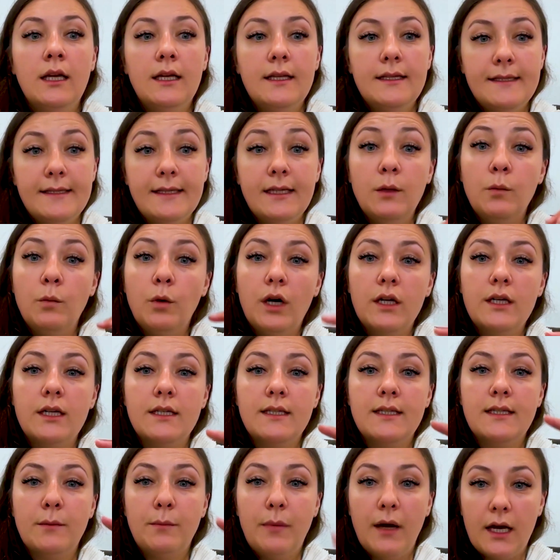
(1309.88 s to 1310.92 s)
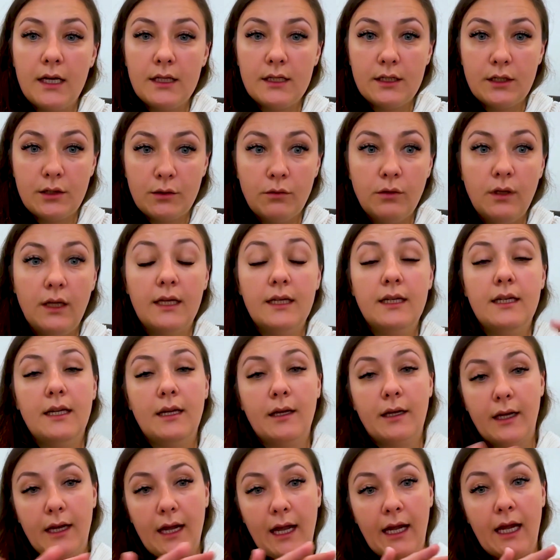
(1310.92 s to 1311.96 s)
see what is the best tool, and
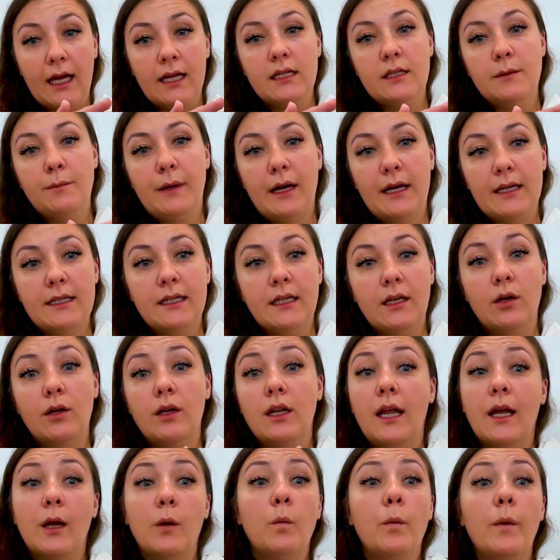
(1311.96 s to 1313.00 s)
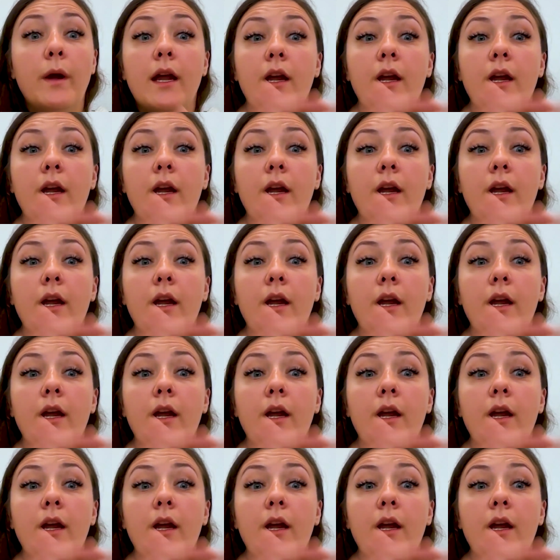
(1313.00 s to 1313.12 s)
again, depending on like where